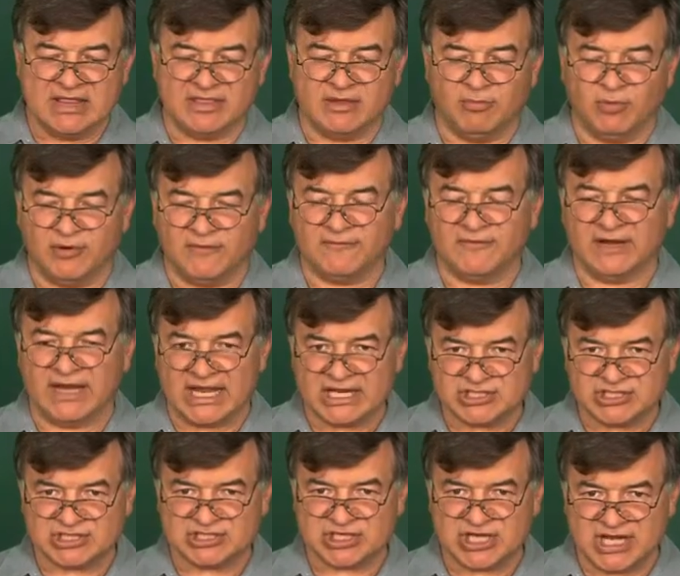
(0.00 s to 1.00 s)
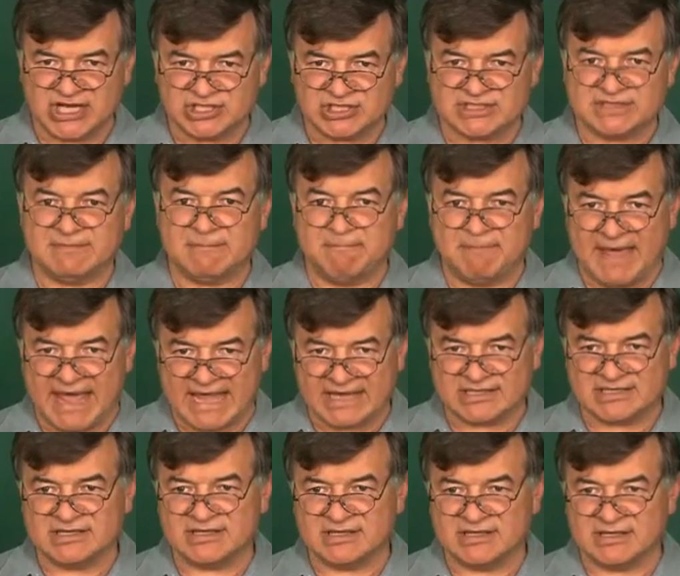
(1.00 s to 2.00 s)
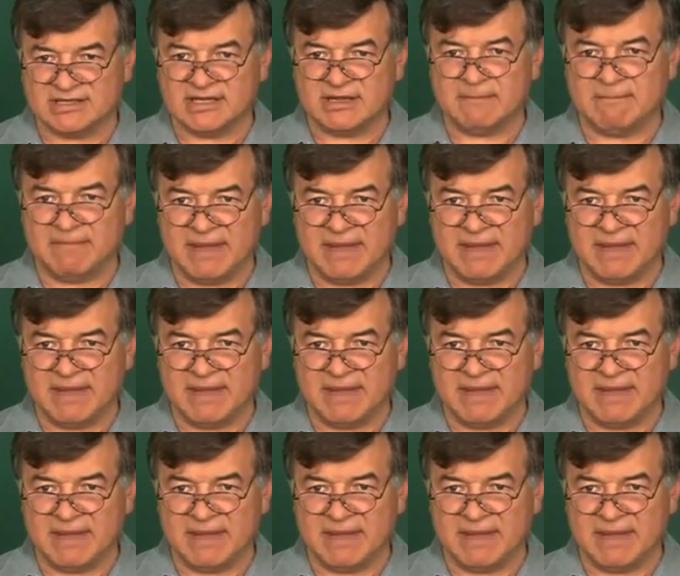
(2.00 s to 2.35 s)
the morphologic changes back to the